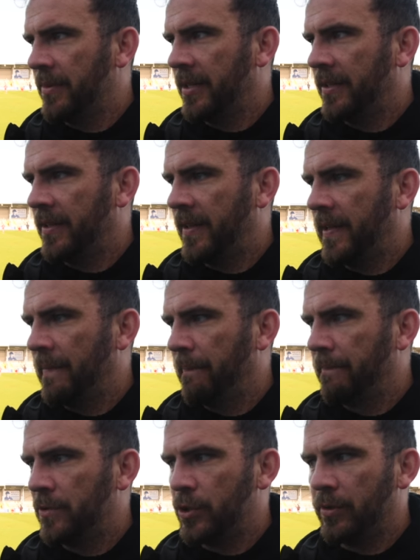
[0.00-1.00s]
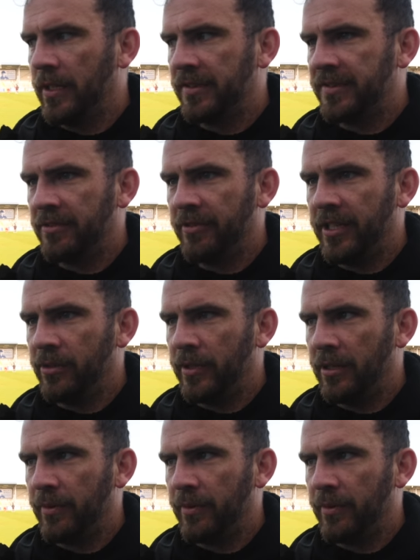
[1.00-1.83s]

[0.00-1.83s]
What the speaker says: and two lads did really well.